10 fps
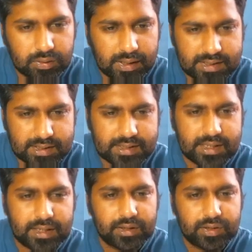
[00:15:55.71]
X is
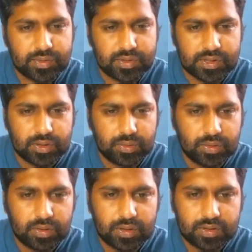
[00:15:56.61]
tending to 0.
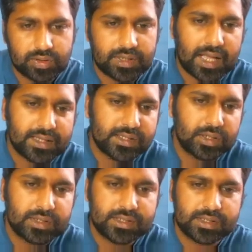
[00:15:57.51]
So tan
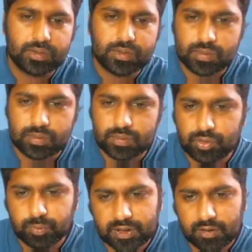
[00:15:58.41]
0 is 0. So
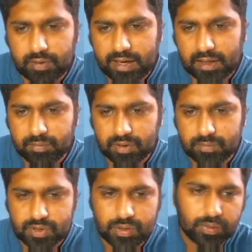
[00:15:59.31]
numerator directly
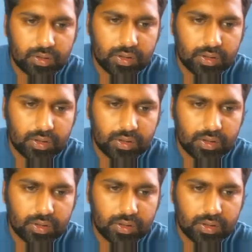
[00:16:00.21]
becomes 0.